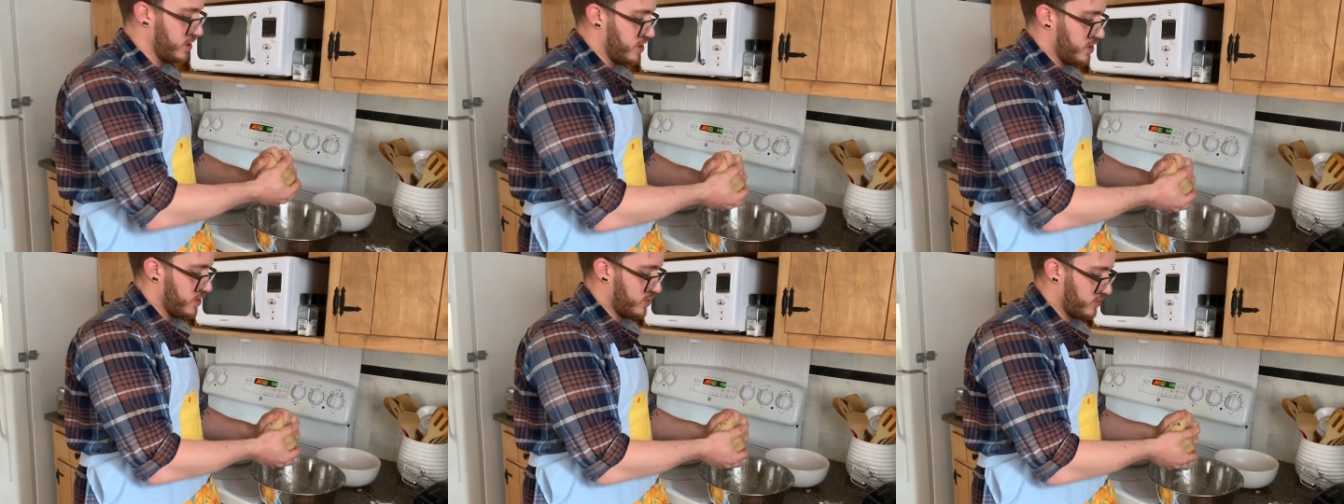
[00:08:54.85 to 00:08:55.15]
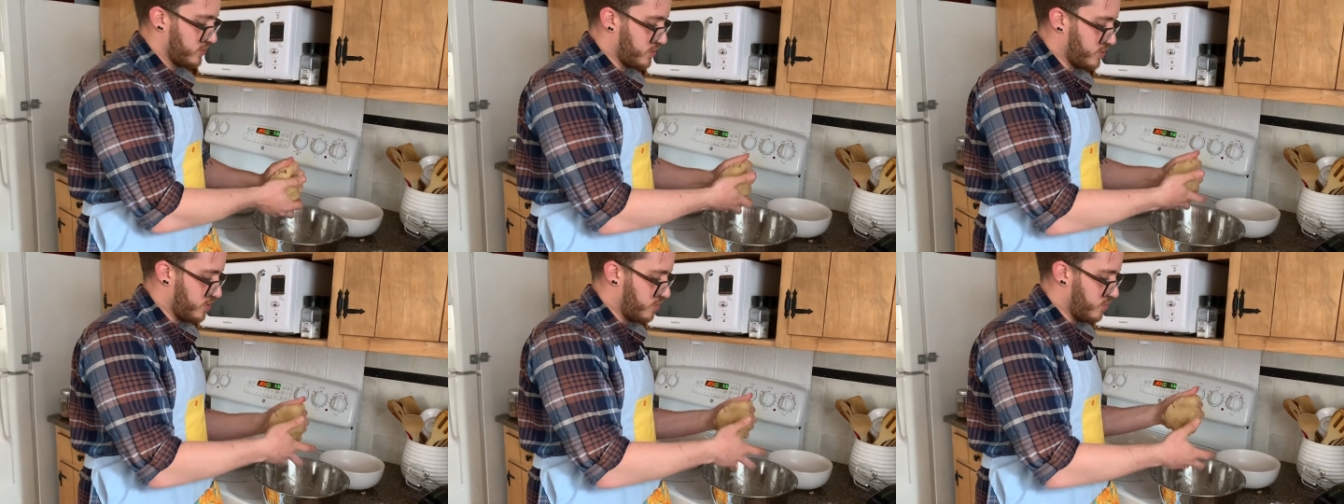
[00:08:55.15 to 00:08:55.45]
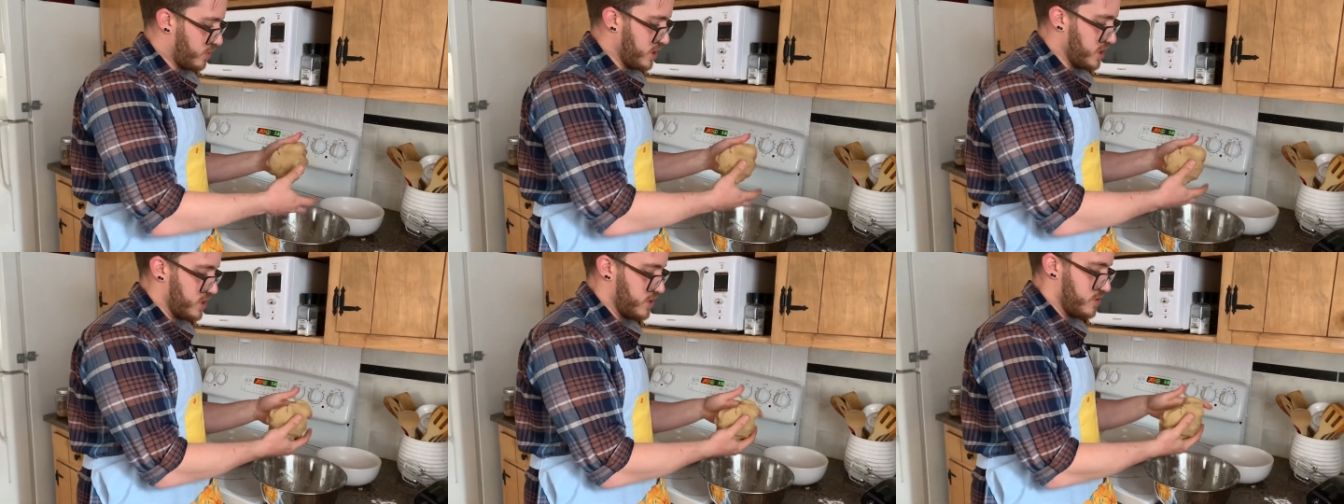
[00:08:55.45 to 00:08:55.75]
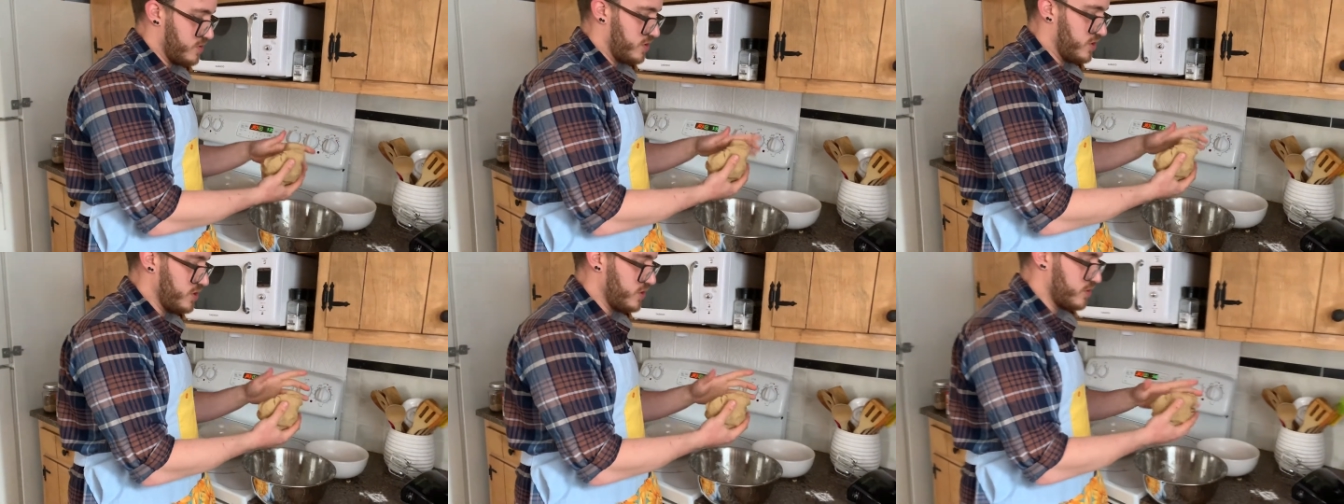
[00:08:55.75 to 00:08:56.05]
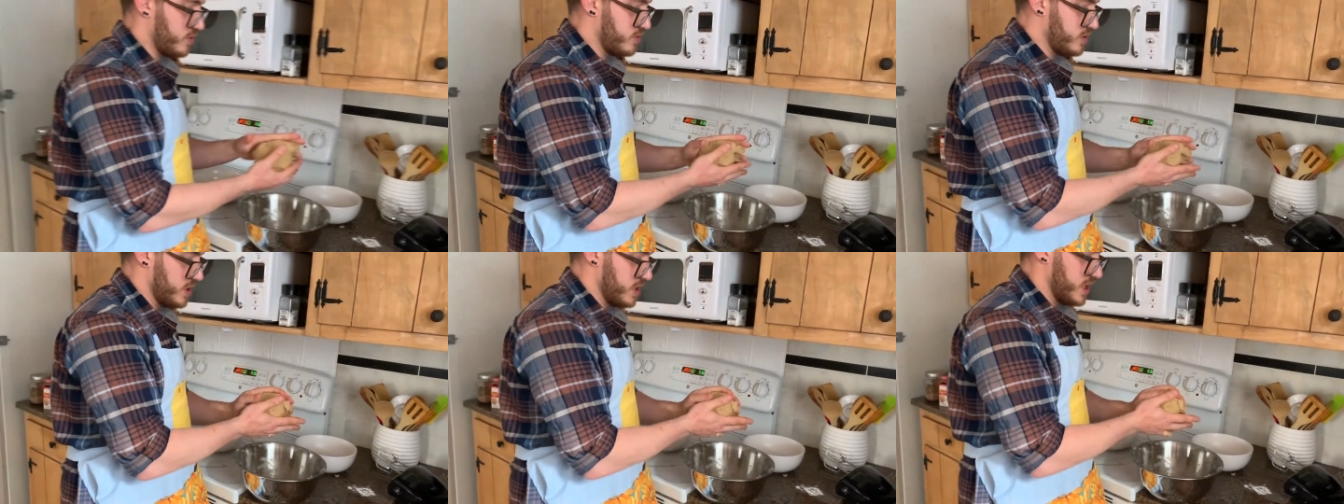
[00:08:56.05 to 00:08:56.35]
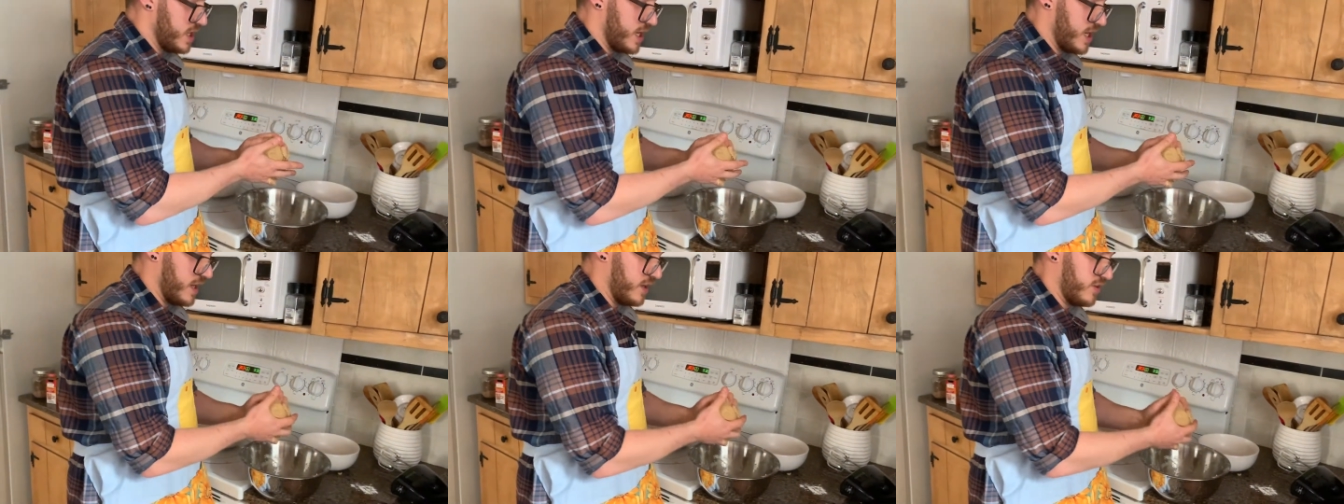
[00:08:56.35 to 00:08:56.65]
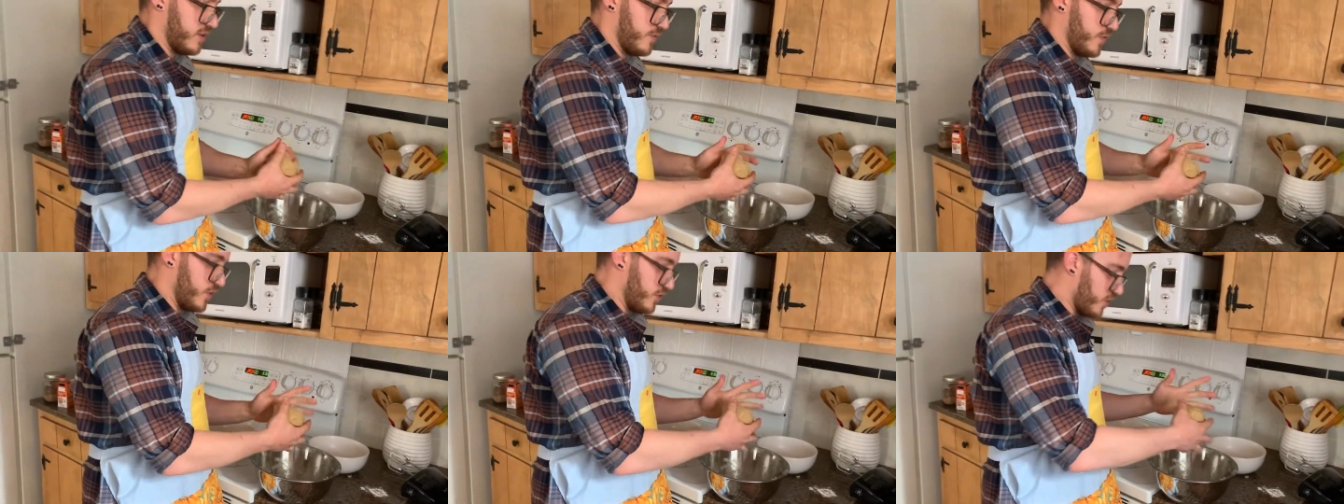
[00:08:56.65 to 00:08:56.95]
So what you do is
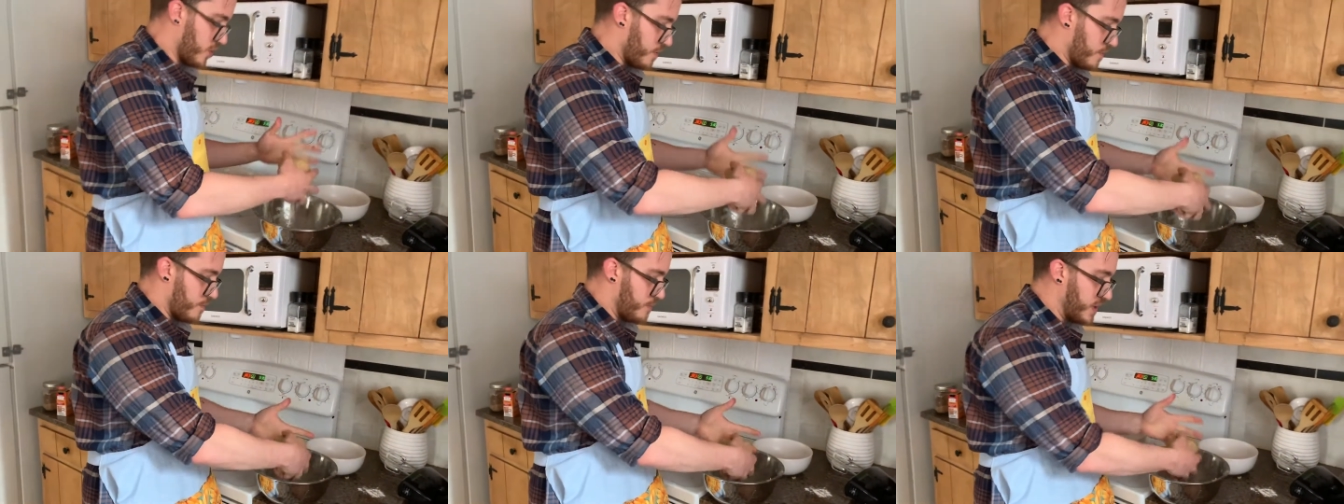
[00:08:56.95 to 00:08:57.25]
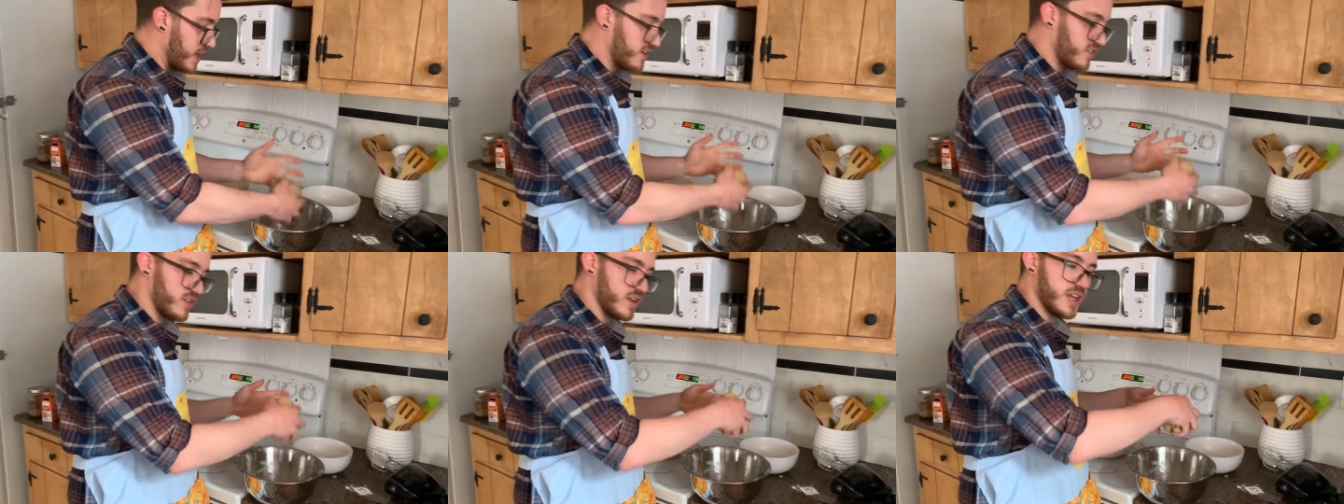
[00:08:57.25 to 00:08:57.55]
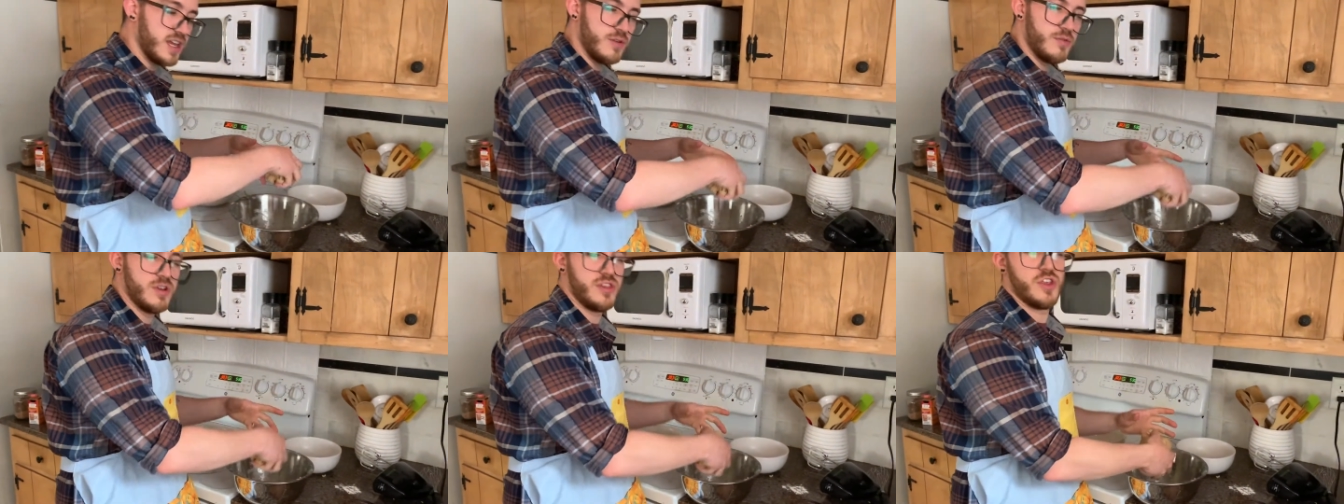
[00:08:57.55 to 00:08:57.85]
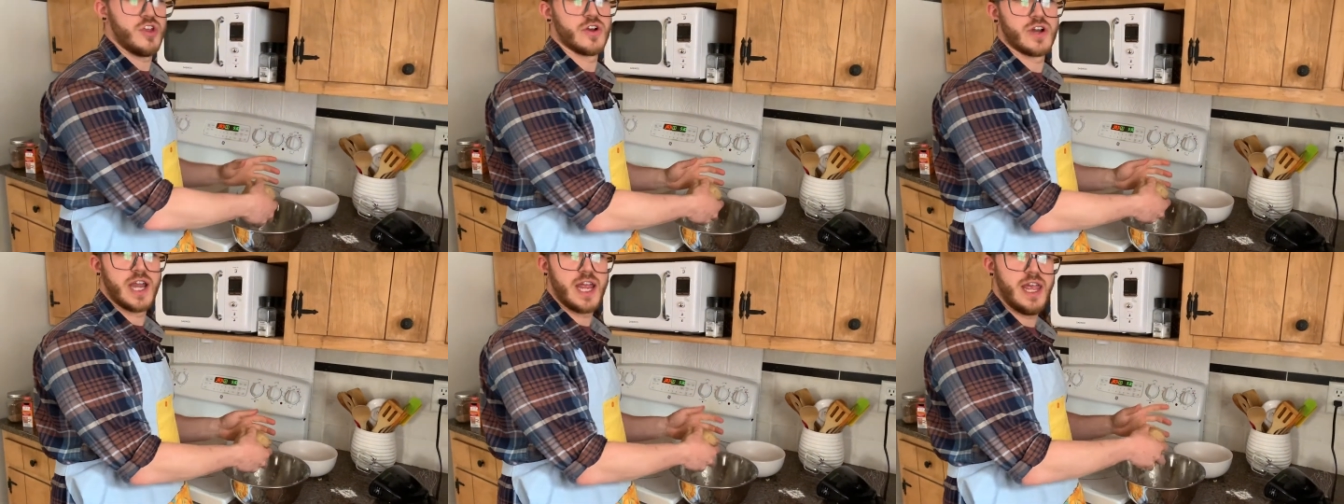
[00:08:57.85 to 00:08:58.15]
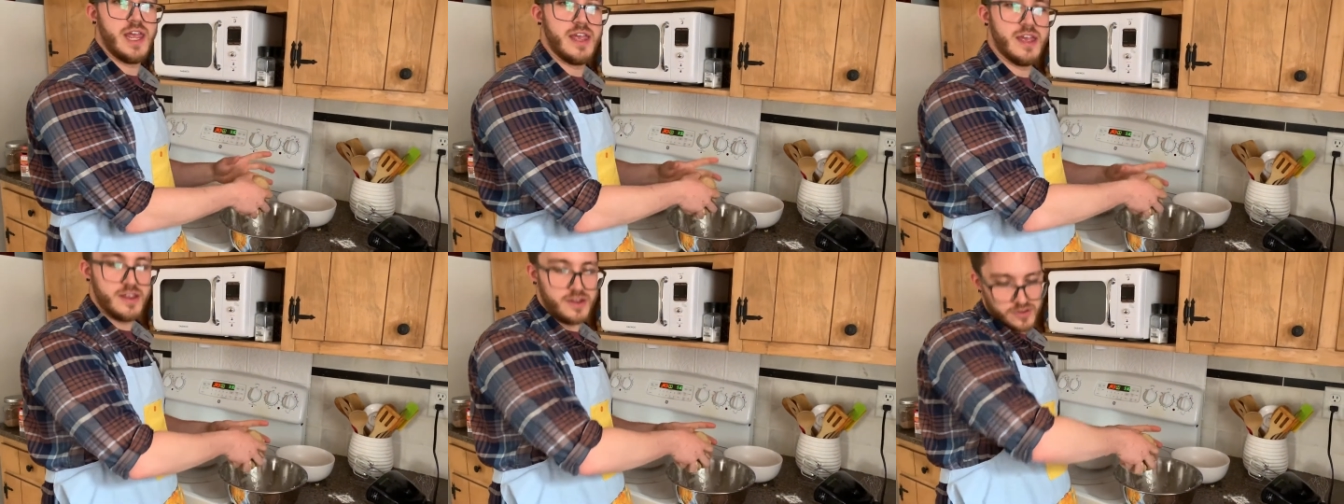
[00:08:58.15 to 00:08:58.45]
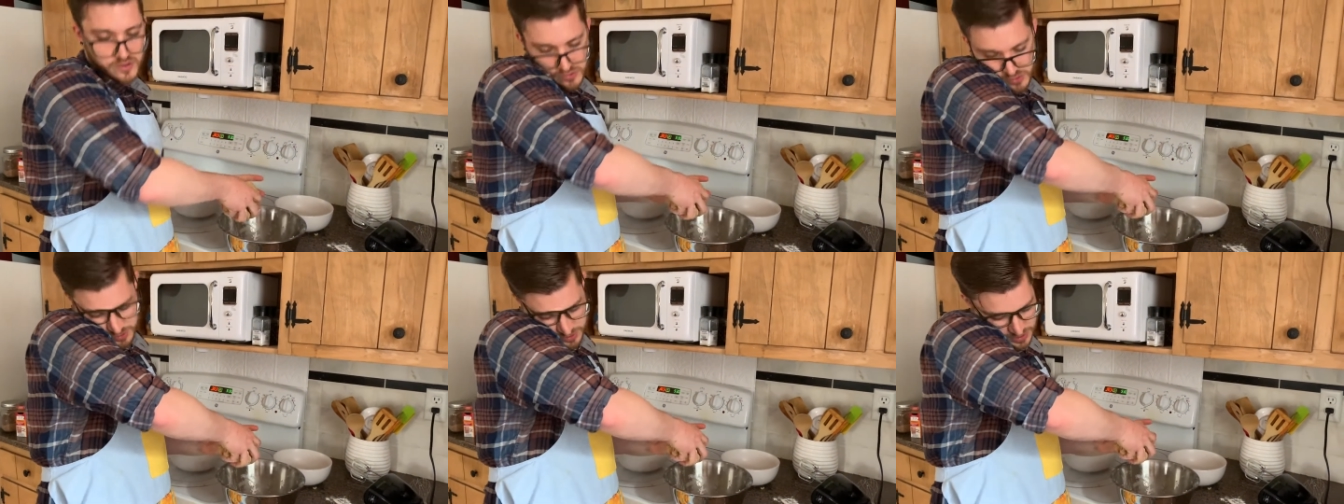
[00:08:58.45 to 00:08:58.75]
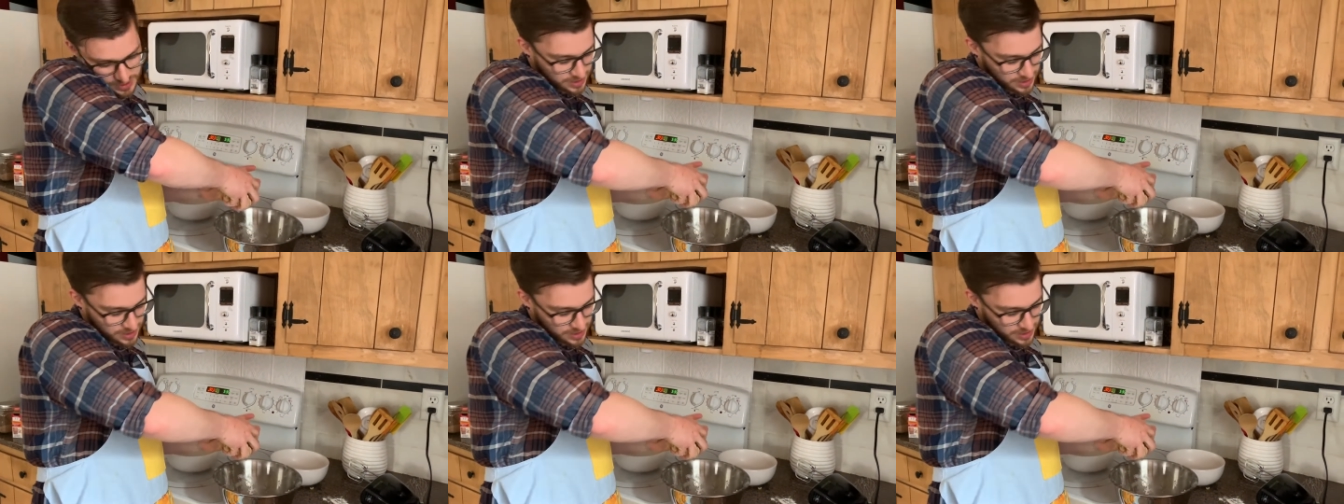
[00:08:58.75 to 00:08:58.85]
if you start mixing it with your hands,